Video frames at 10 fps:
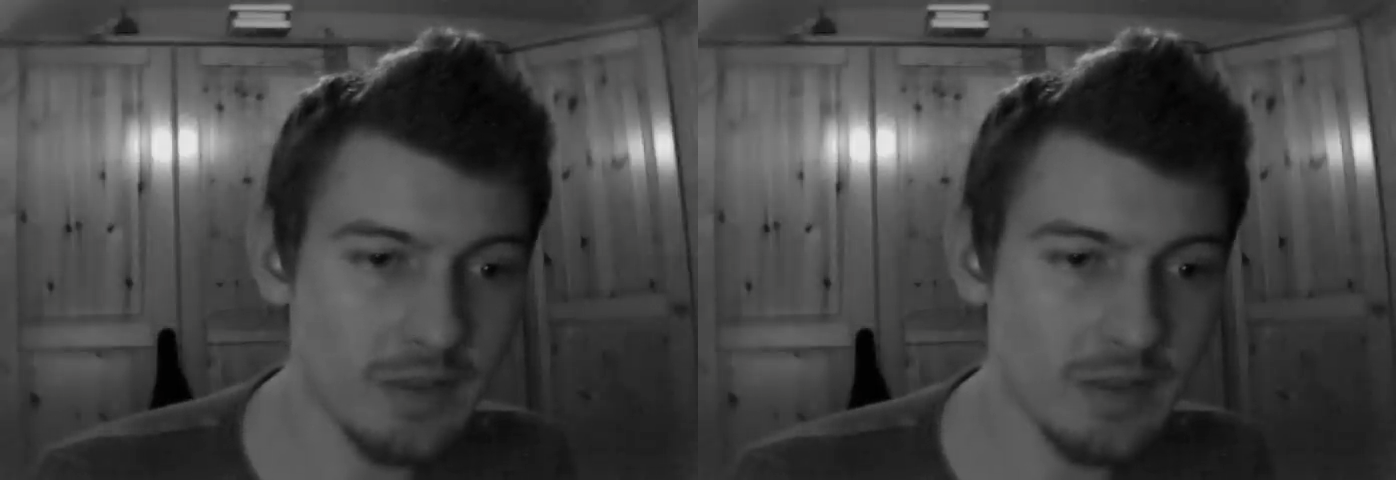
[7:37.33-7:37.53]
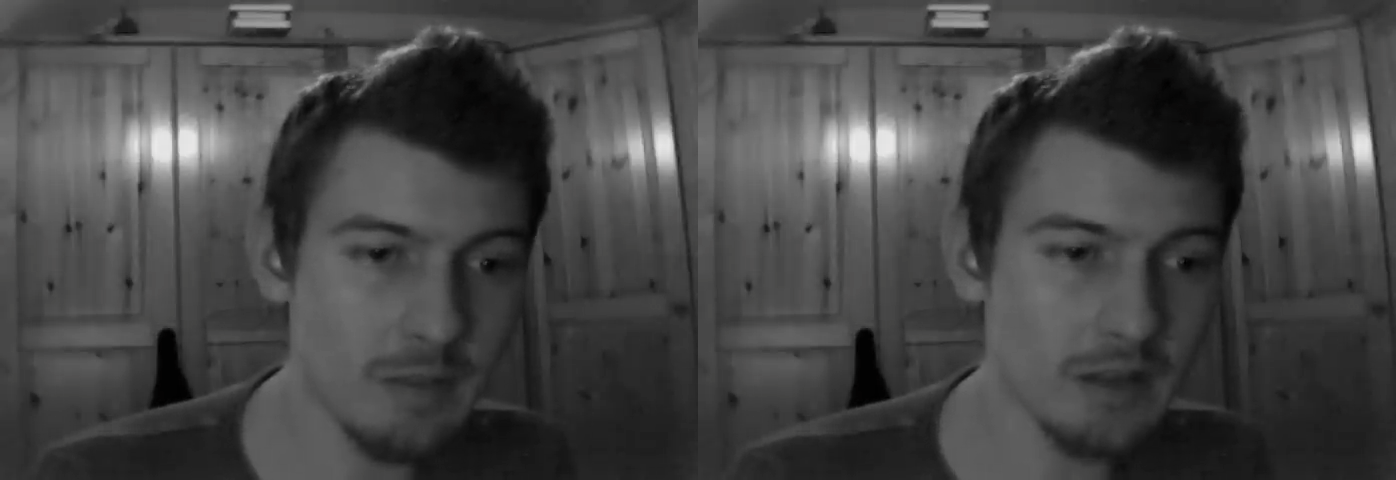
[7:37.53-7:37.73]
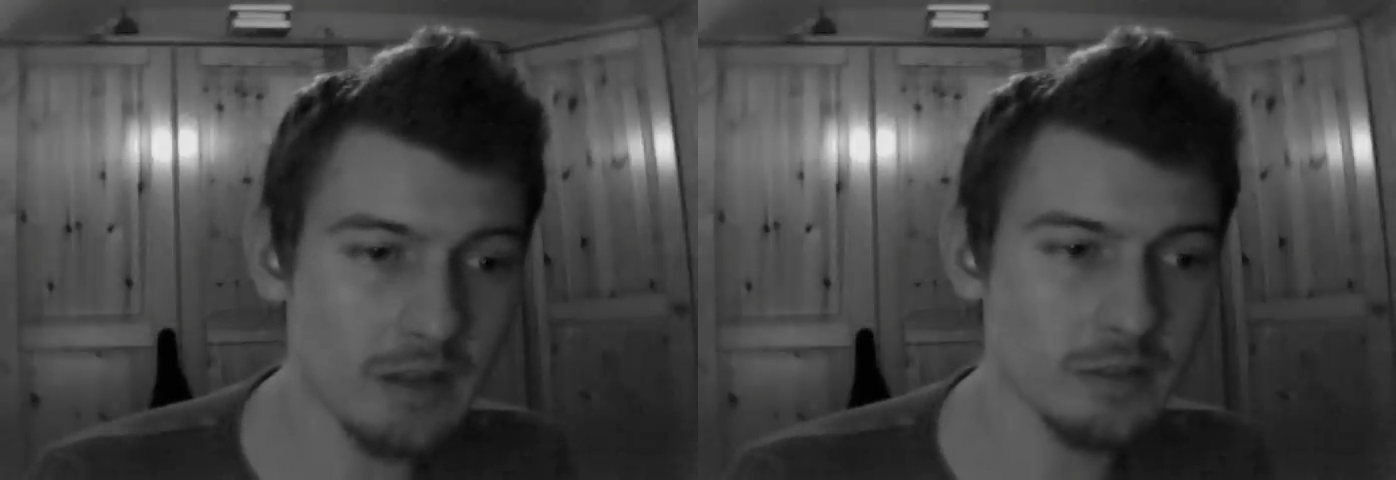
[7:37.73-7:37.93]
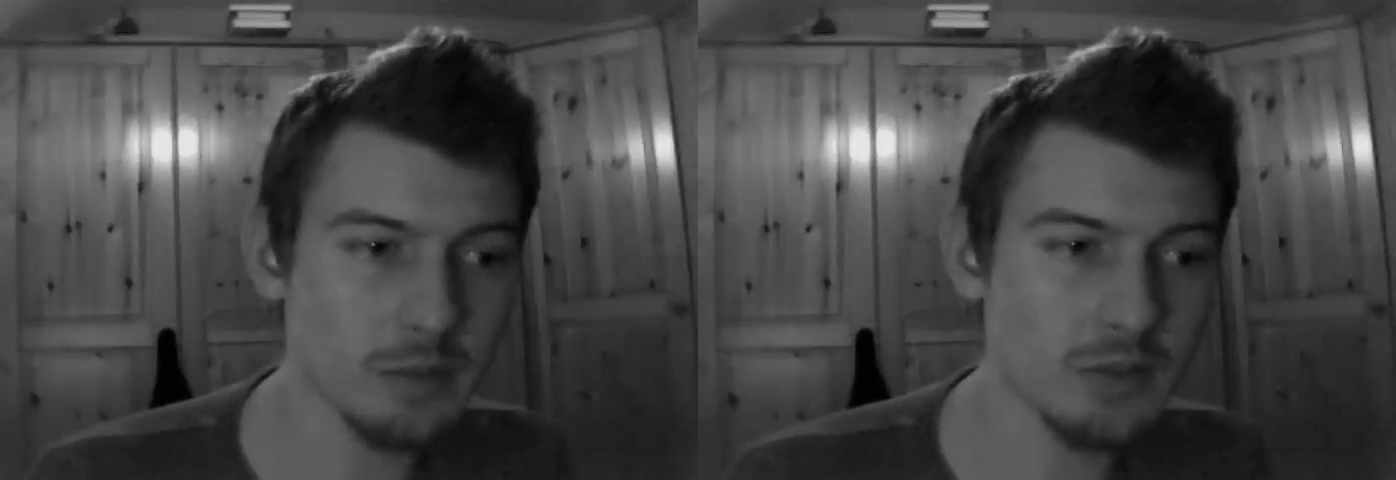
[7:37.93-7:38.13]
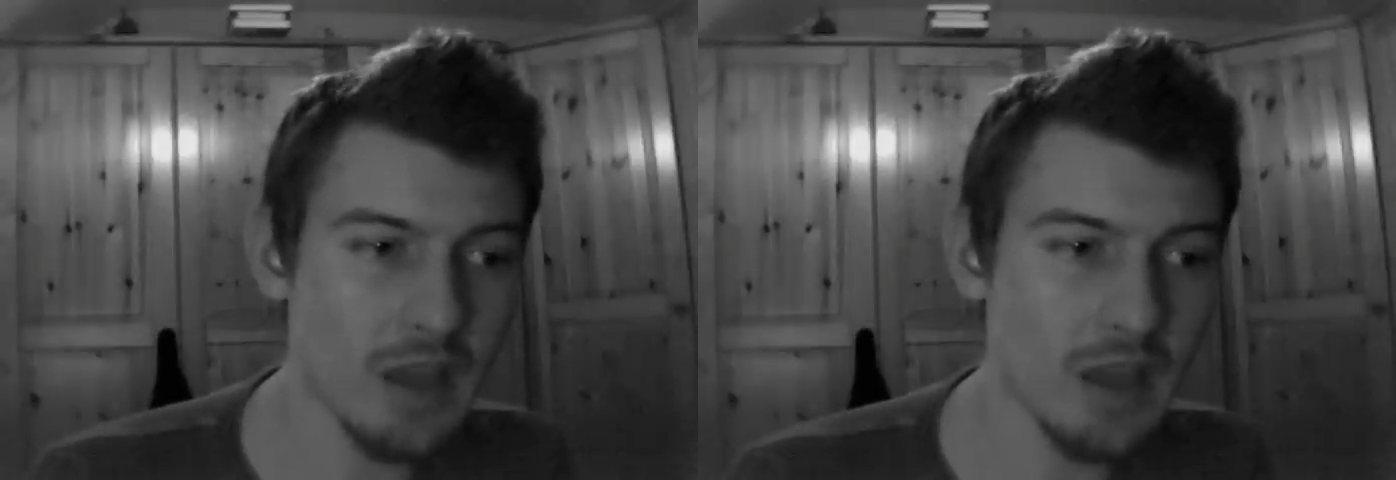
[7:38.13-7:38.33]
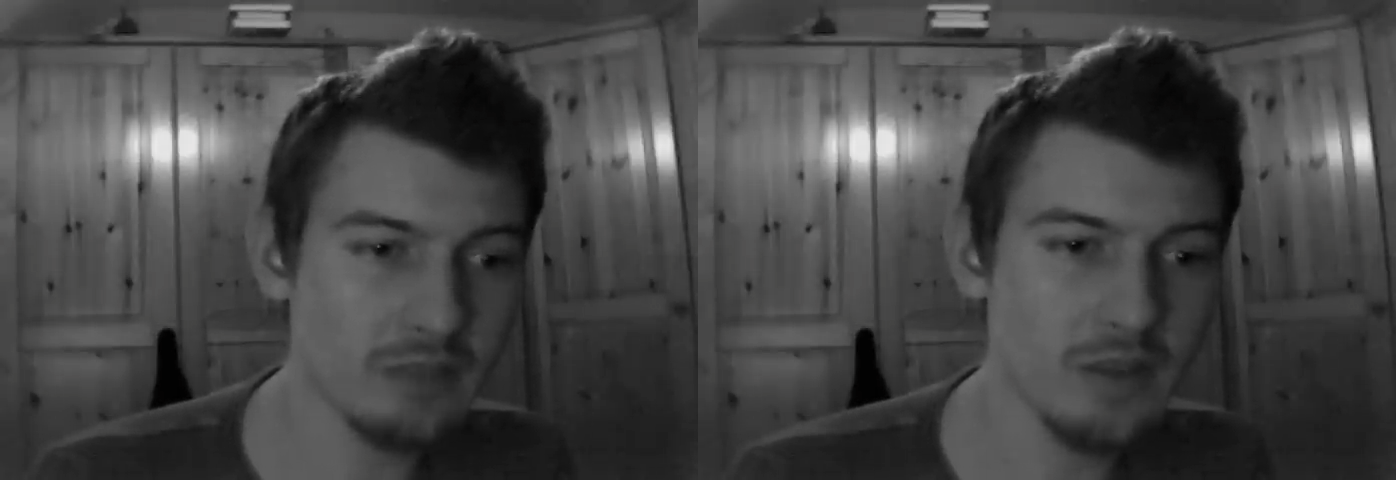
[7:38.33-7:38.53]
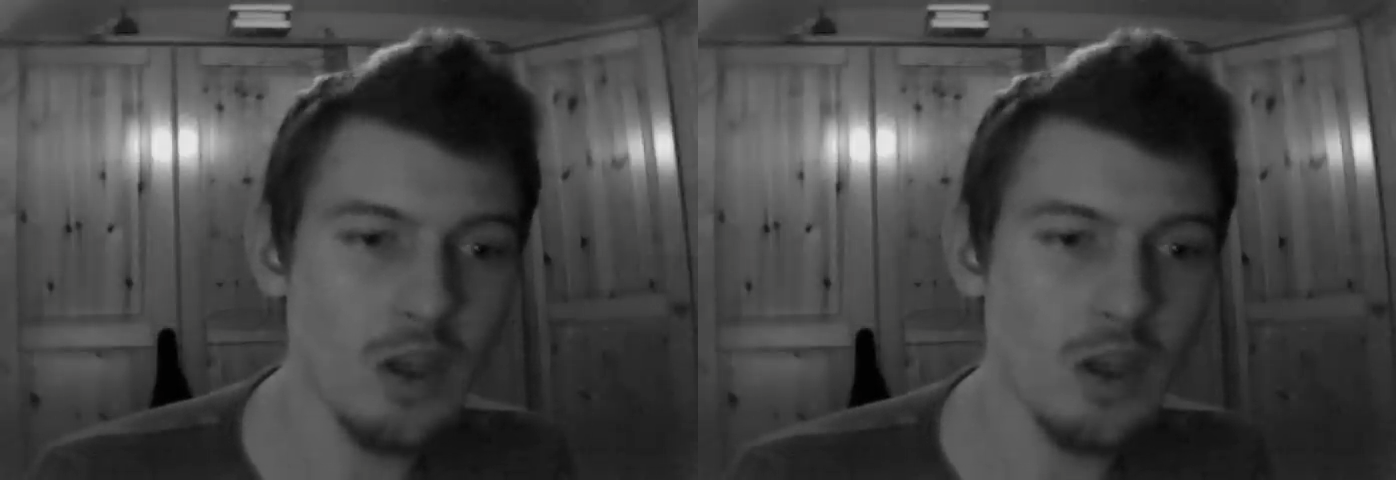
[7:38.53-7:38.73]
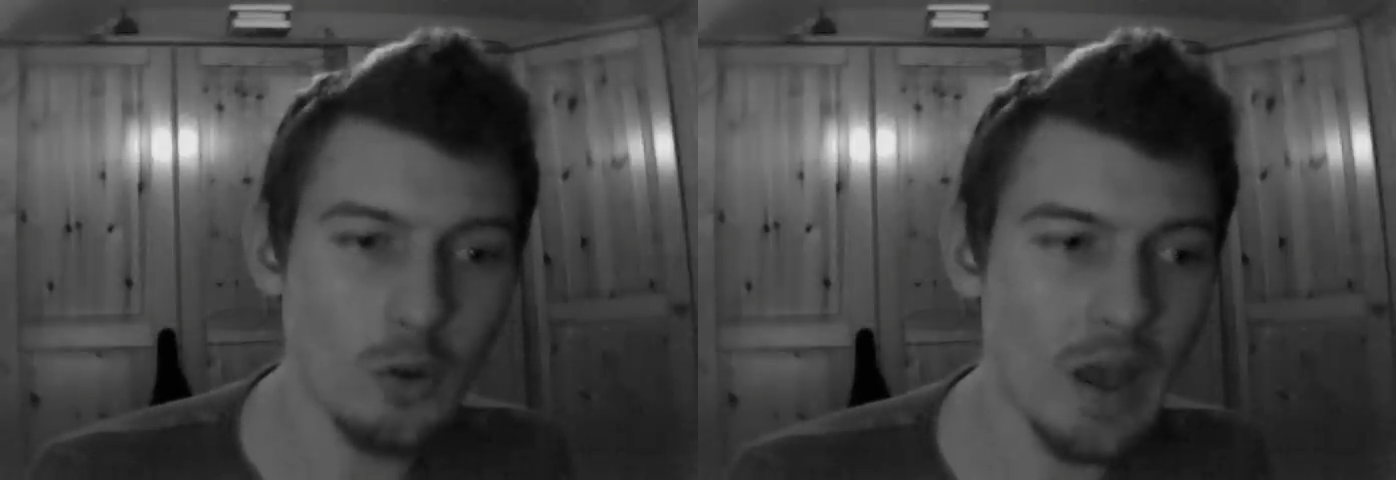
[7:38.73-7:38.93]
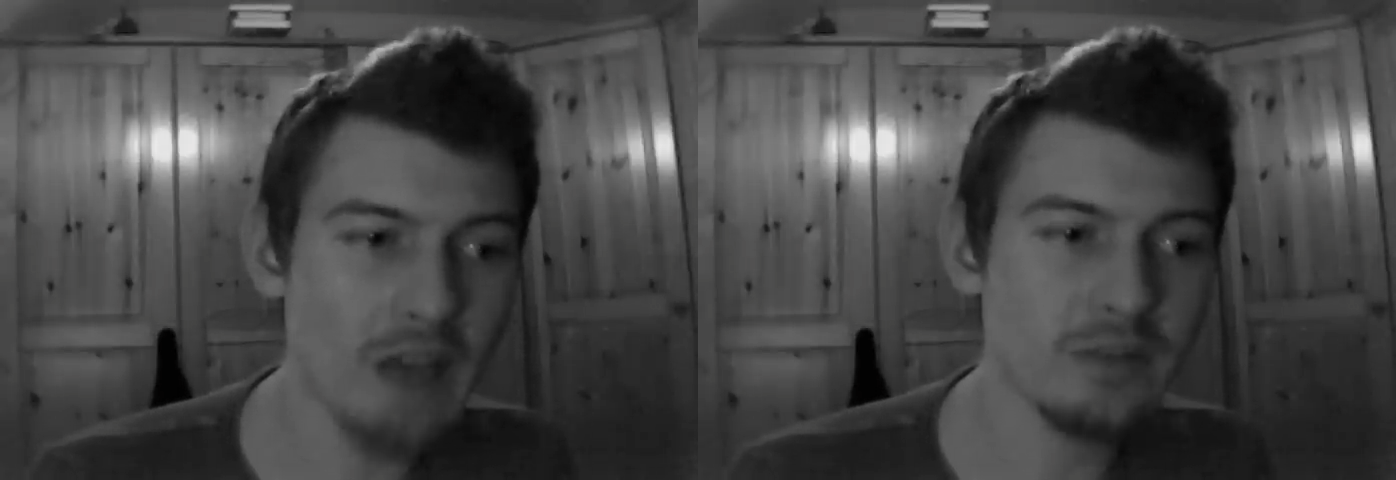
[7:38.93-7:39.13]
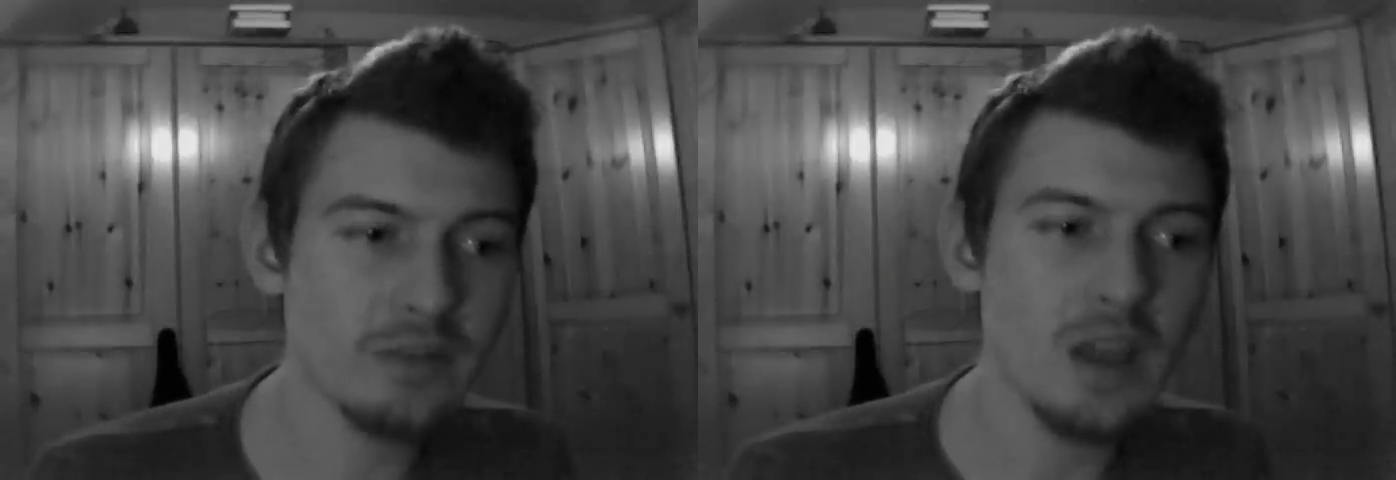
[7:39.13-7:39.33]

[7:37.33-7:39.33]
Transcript: females which have who have